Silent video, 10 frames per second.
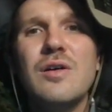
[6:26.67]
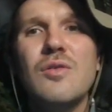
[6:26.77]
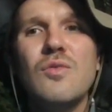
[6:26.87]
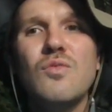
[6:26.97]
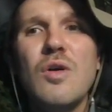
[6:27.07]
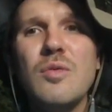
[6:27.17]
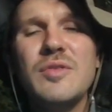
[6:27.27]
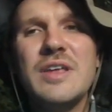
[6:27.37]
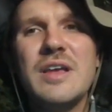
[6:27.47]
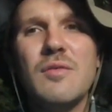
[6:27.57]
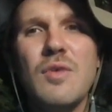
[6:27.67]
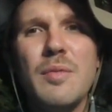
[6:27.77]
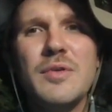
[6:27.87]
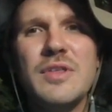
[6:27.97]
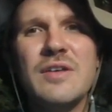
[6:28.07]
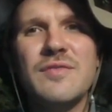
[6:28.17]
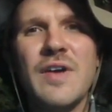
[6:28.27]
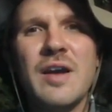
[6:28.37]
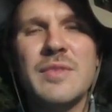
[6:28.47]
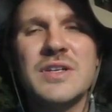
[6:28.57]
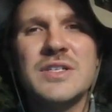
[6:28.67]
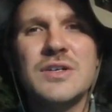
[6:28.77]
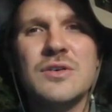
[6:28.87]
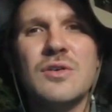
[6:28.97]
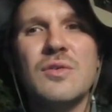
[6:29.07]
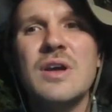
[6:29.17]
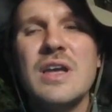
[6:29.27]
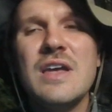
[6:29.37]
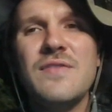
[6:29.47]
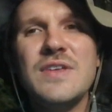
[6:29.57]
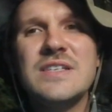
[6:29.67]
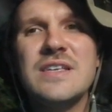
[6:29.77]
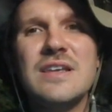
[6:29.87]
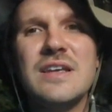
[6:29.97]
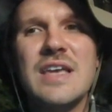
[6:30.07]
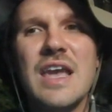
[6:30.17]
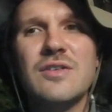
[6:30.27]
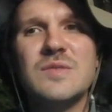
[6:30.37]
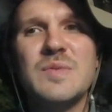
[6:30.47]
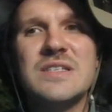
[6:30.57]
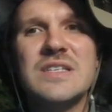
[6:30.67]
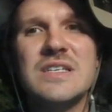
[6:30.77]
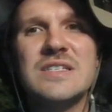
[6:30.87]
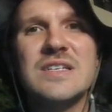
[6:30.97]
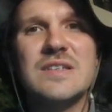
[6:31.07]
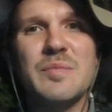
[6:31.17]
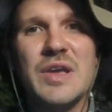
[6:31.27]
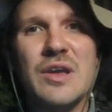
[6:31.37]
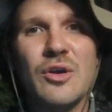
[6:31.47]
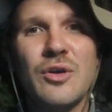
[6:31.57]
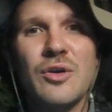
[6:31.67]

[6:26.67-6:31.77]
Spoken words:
what will the environment do if these indicator species disappear?